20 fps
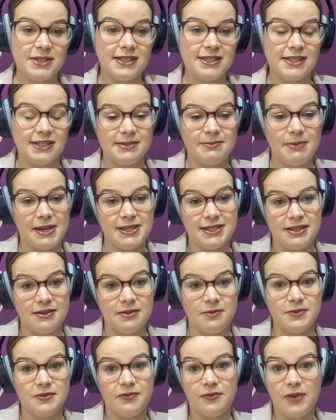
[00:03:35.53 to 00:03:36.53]
So
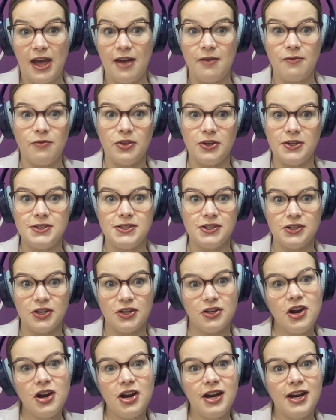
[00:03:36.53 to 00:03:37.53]
Spacecubed, for those who
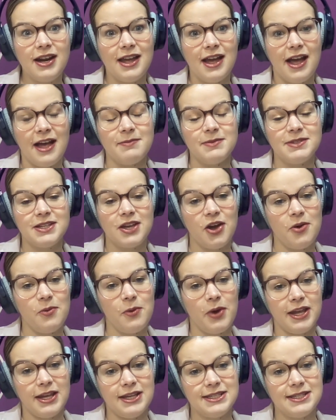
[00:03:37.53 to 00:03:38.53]
don't know, it's a
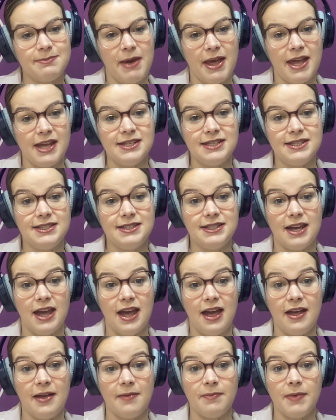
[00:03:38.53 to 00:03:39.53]
co-working space
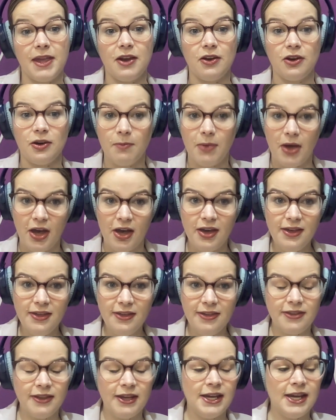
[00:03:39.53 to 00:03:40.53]
here in
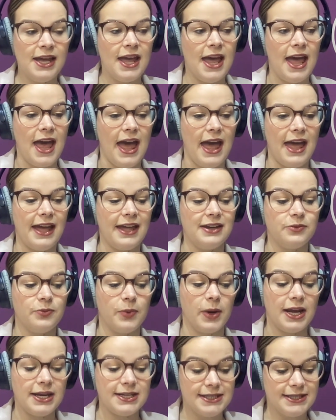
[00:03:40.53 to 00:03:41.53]
Perth. And
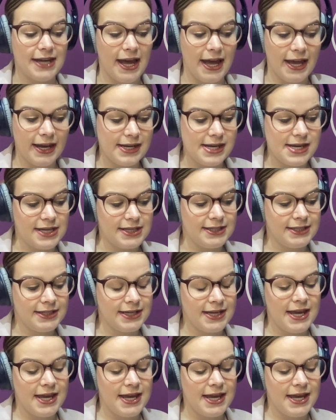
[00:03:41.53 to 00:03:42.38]
when I started,